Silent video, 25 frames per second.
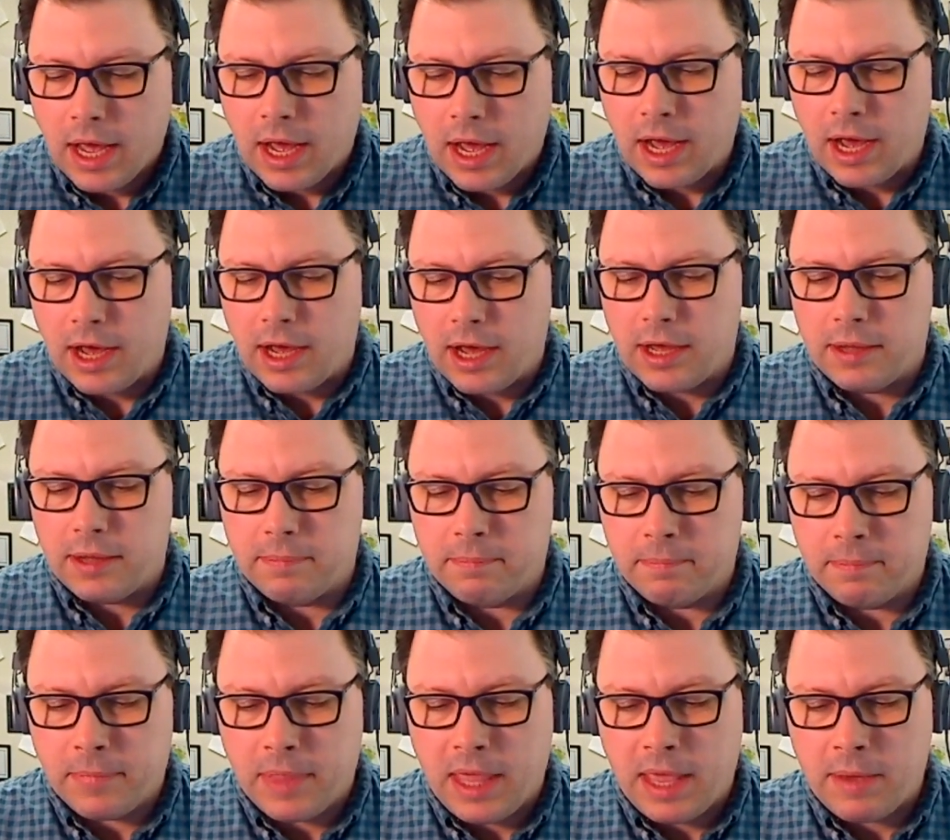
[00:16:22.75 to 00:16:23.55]

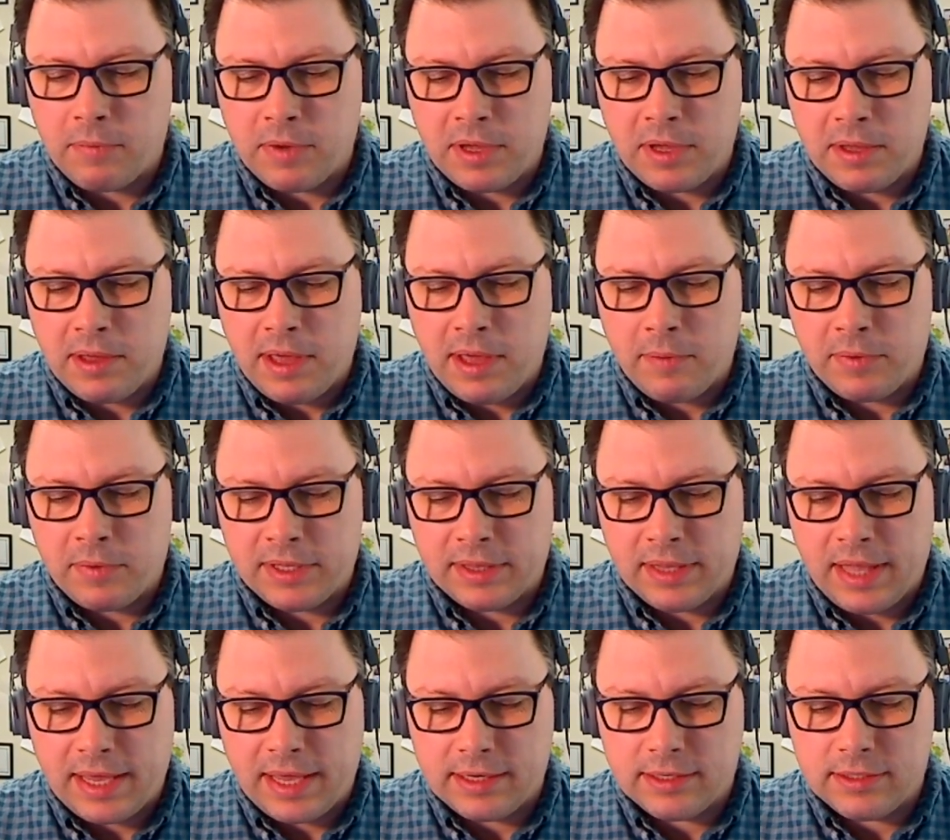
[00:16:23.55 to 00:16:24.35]
Um, and we and
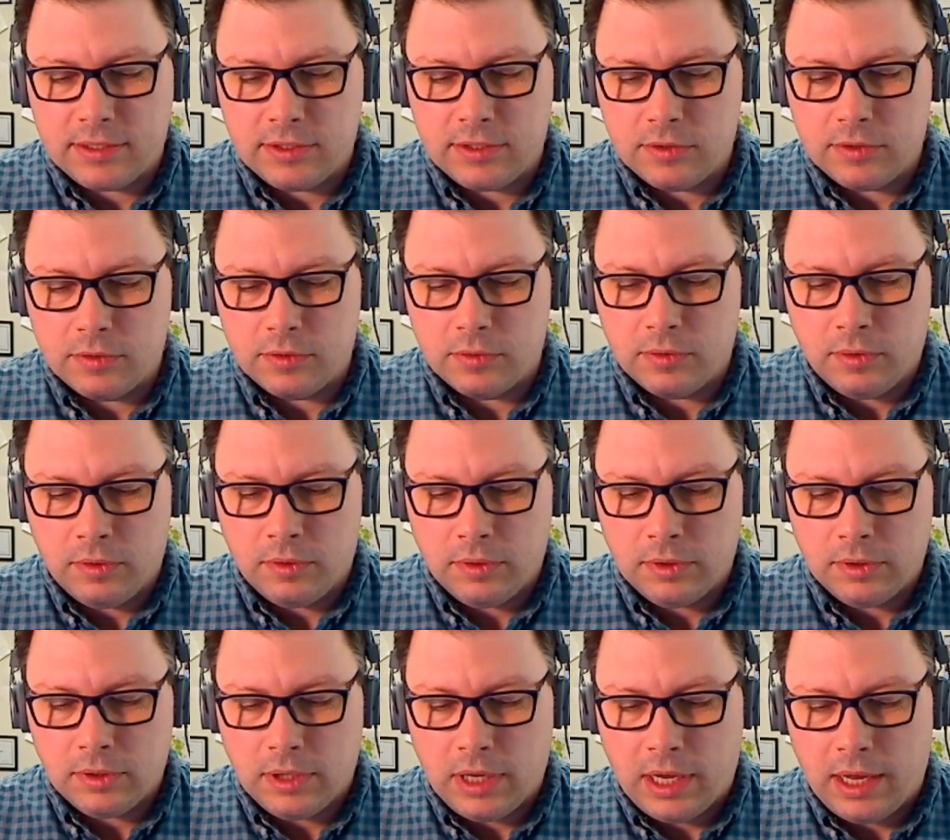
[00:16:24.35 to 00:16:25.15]
we like to,
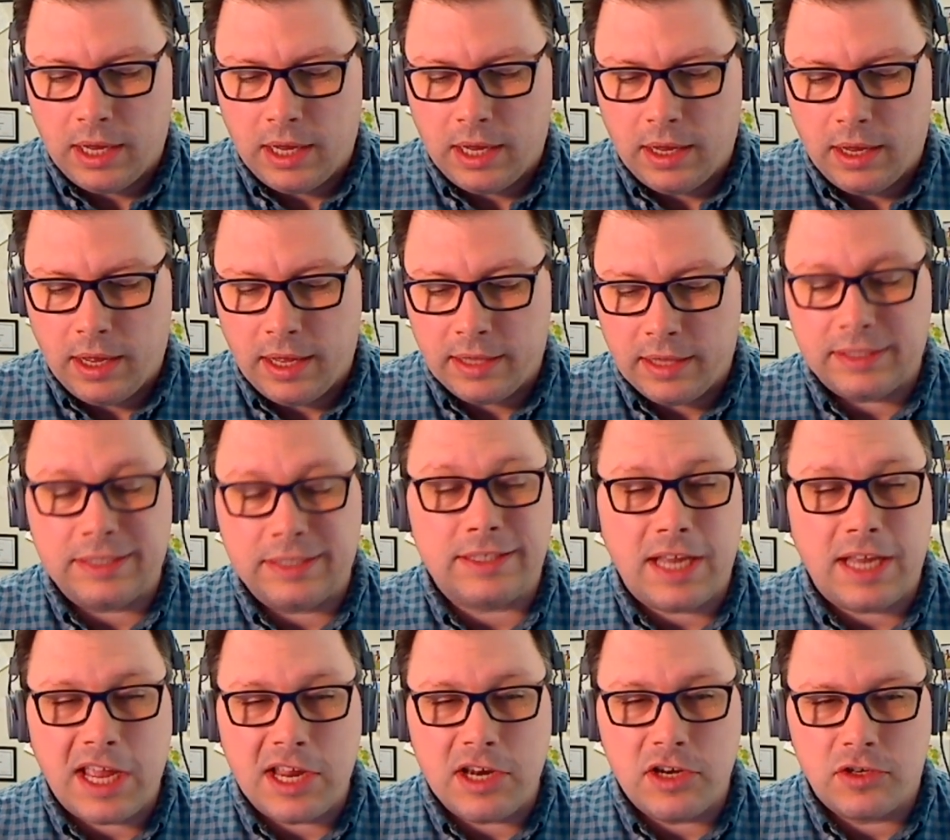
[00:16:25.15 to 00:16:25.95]
uh, at
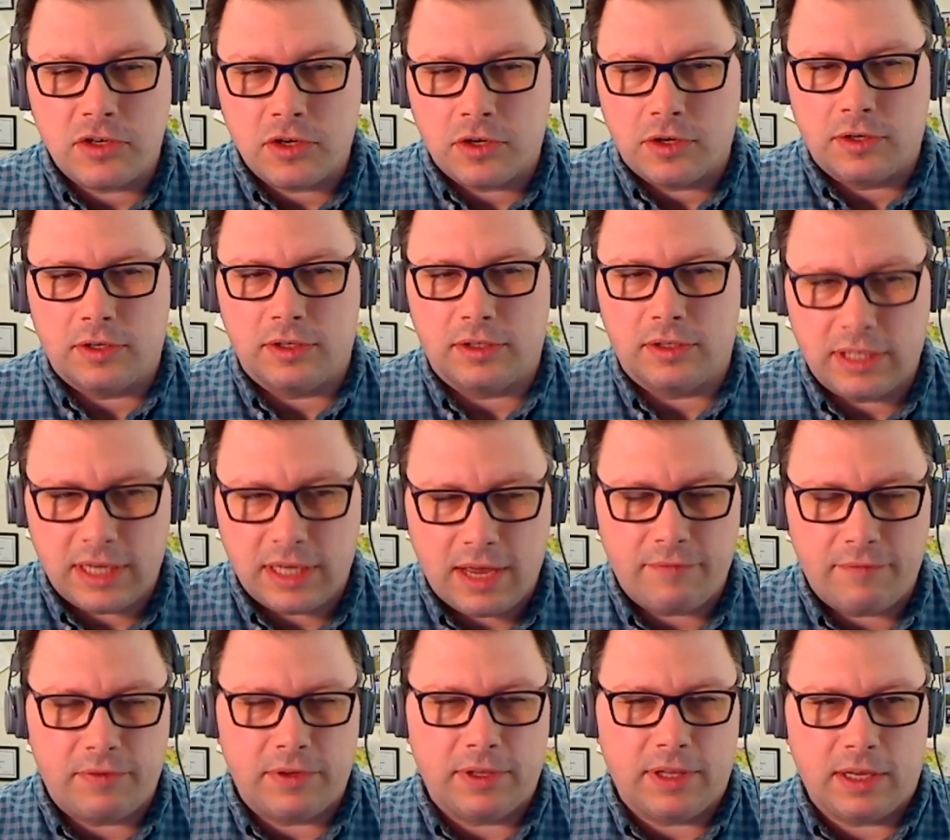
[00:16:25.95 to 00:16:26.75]
least
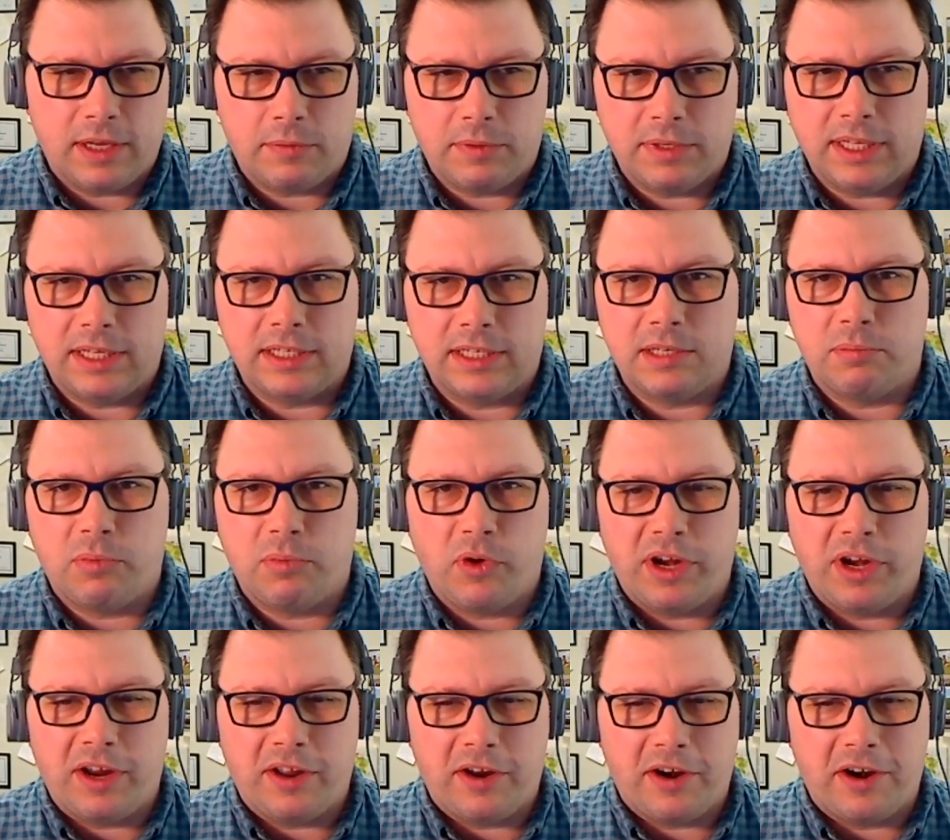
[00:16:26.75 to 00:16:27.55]
internally, I feel like we like to
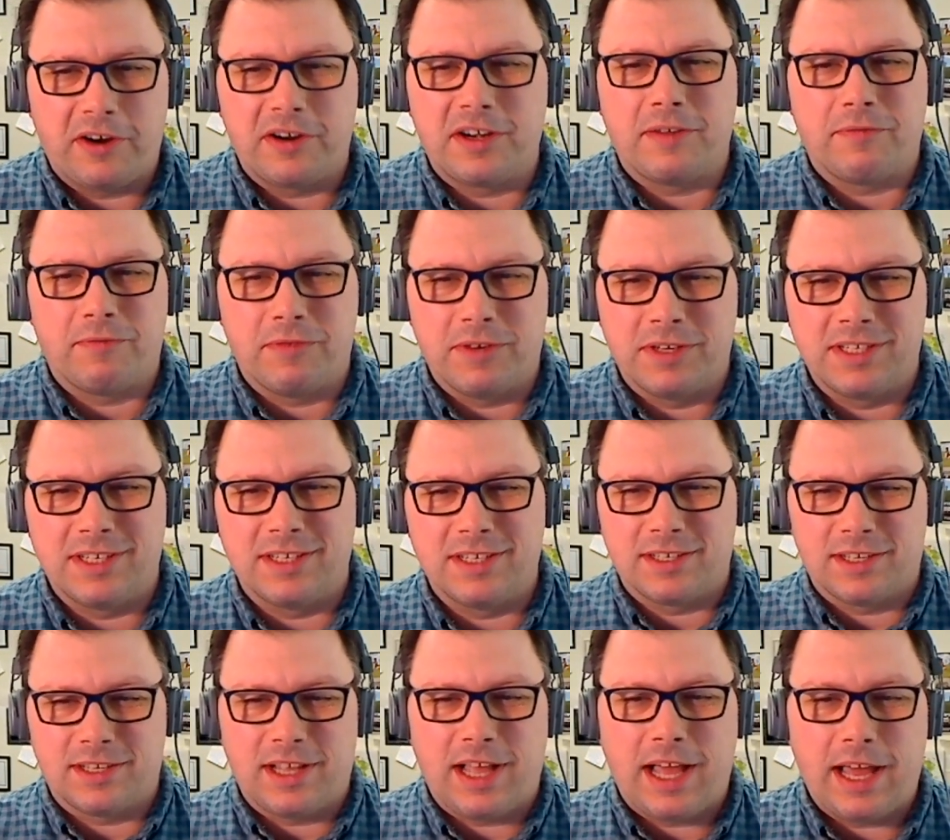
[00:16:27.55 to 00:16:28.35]
point out our
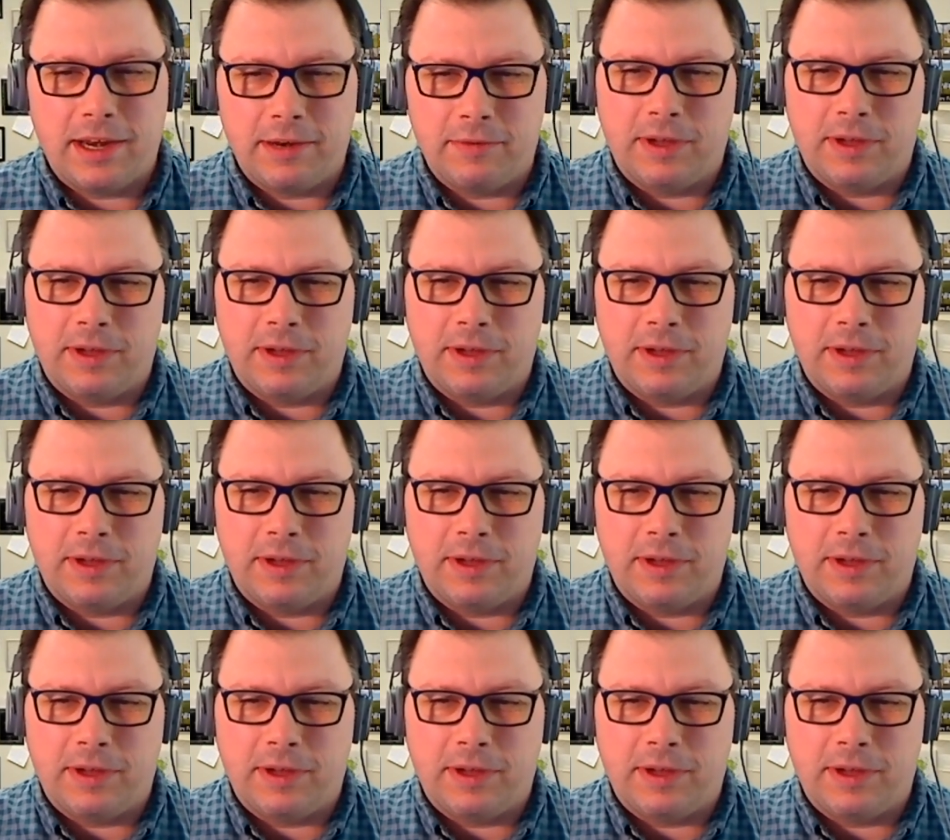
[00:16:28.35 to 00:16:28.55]
differences a lot.